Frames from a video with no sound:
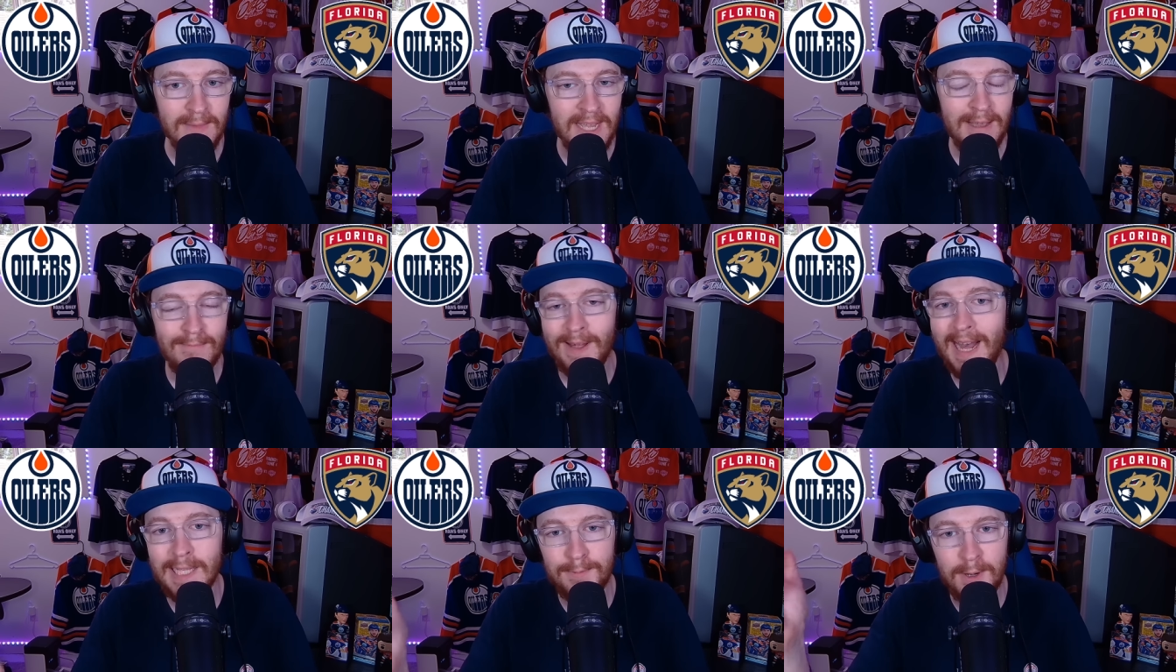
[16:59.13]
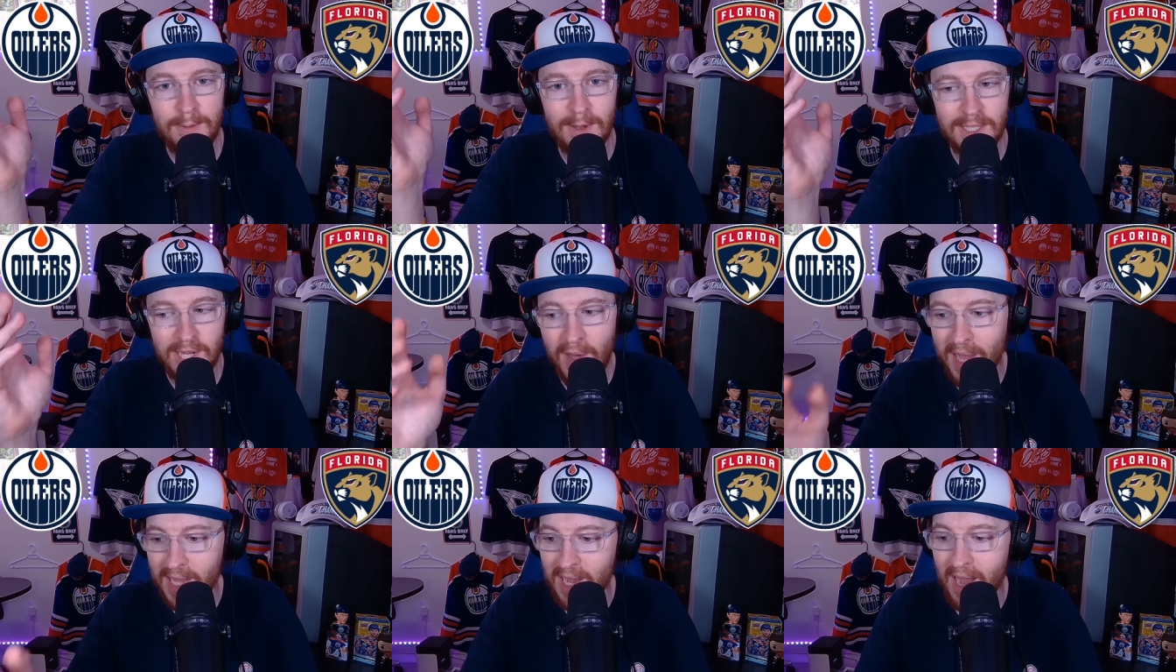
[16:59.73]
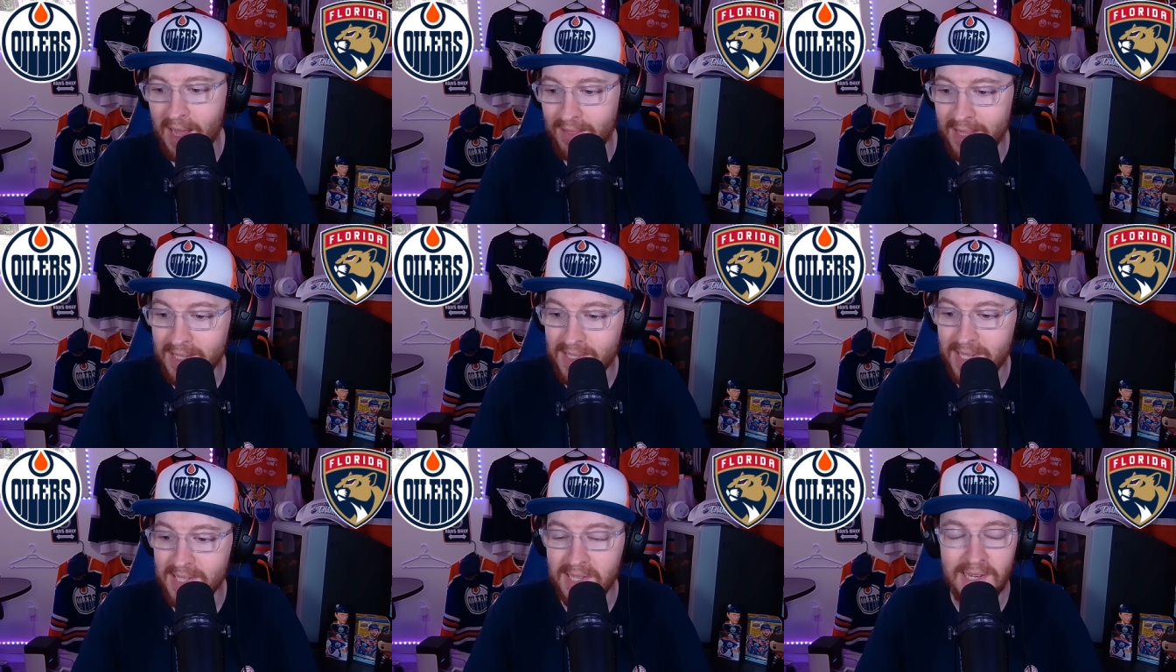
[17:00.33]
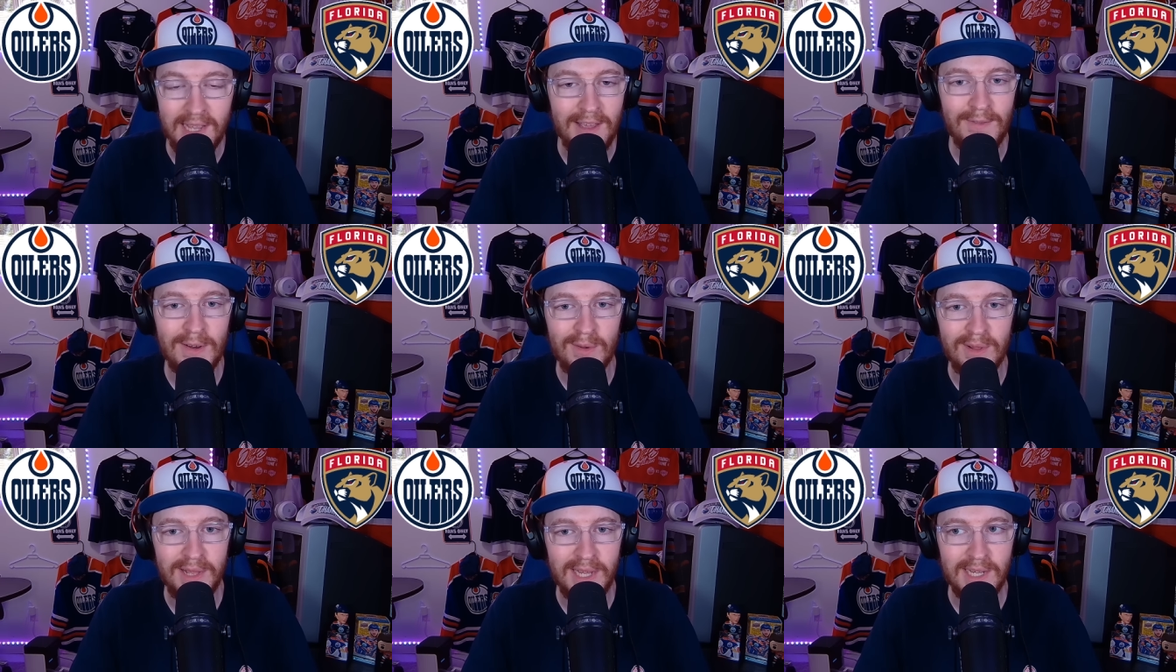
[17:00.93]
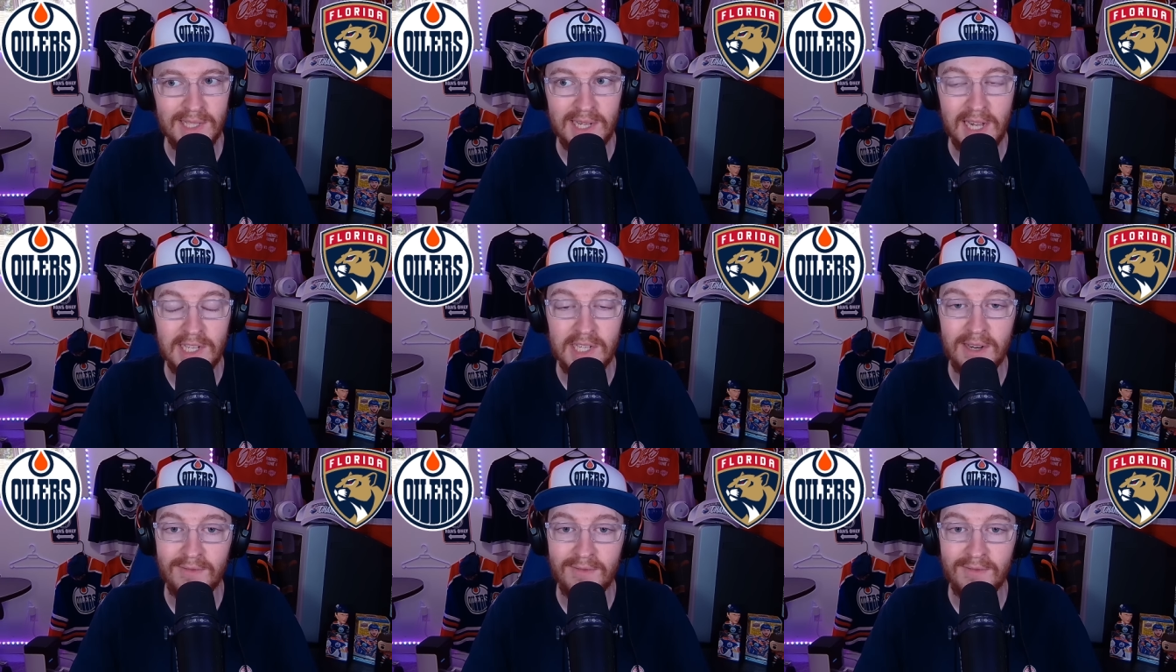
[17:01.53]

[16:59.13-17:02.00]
But that's pretty much all I got. This isn't even really a discussion of